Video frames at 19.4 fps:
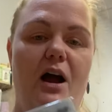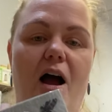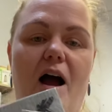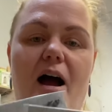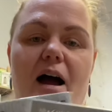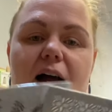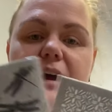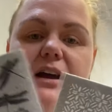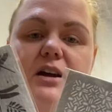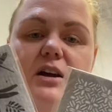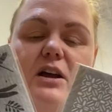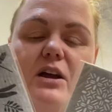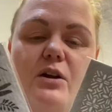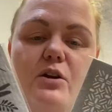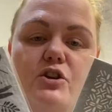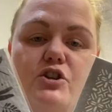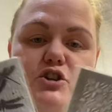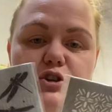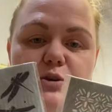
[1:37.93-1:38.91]

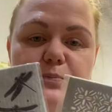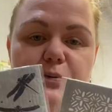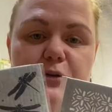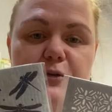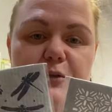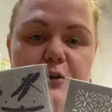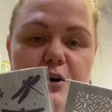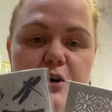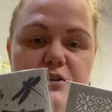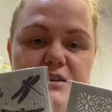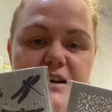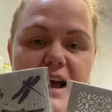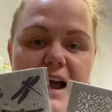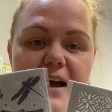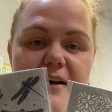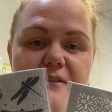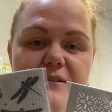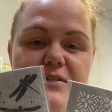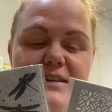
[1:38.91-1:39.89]
I do prefer to
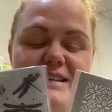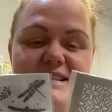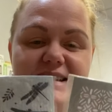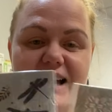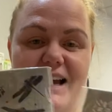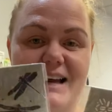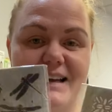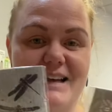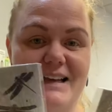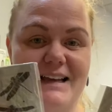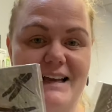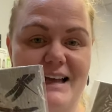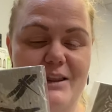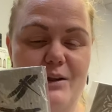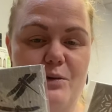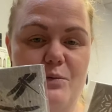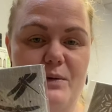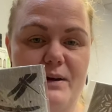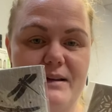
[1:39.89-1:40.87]
have the darker
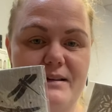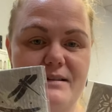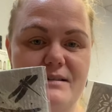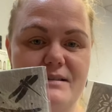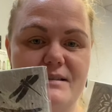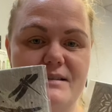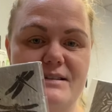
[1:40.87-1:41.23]
color ones.